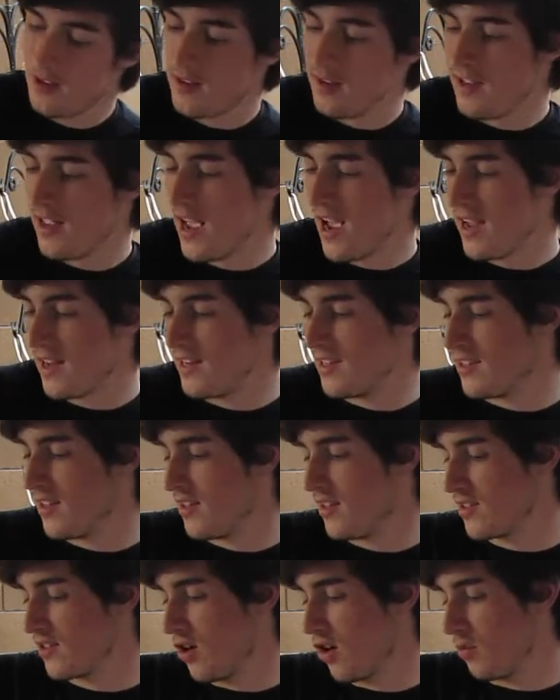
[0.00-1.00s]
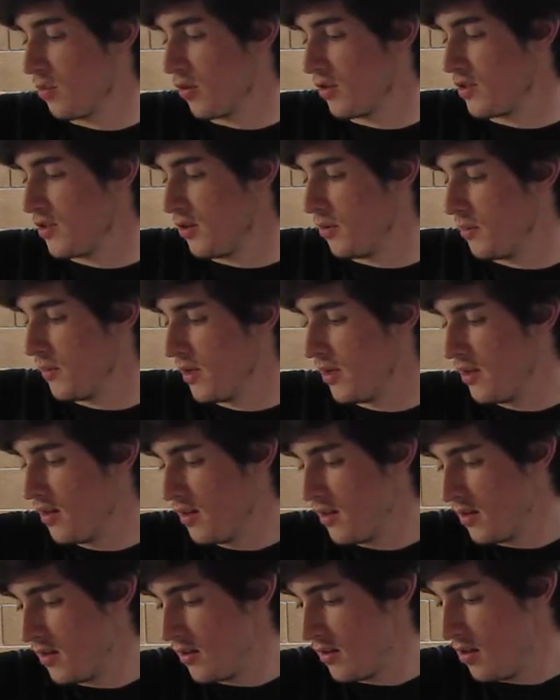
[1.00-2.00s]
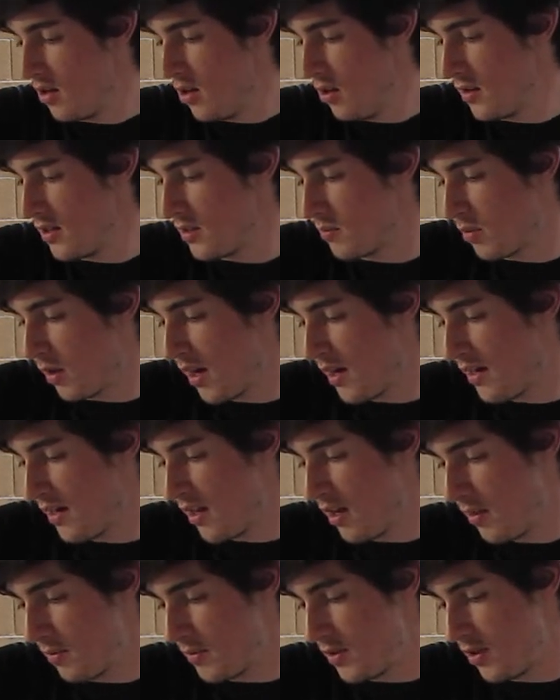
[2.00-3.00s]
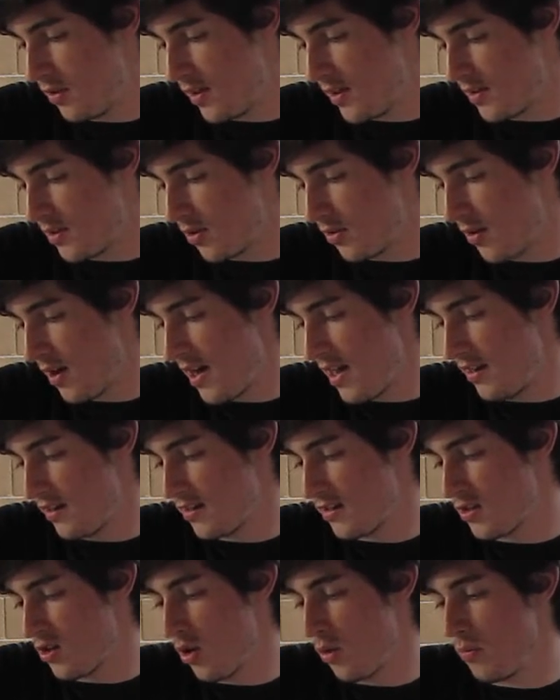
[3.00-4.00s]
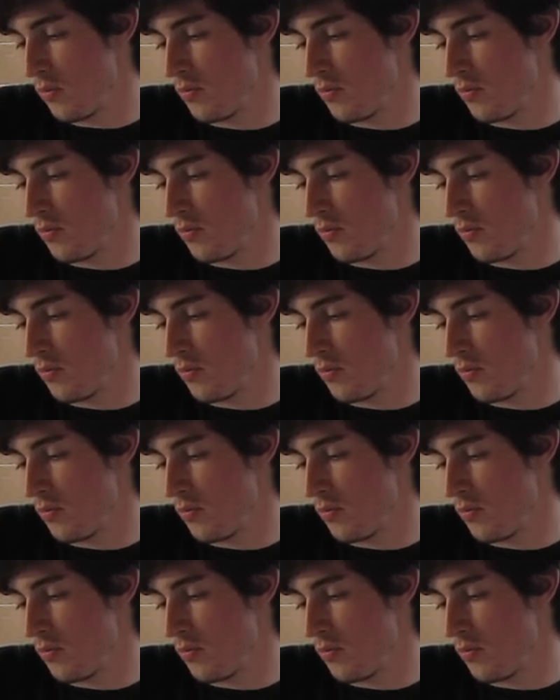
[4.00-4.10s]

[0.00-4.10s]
Yeah, he's in this cardboard tube. Oh, he's brightening up too. That's great. So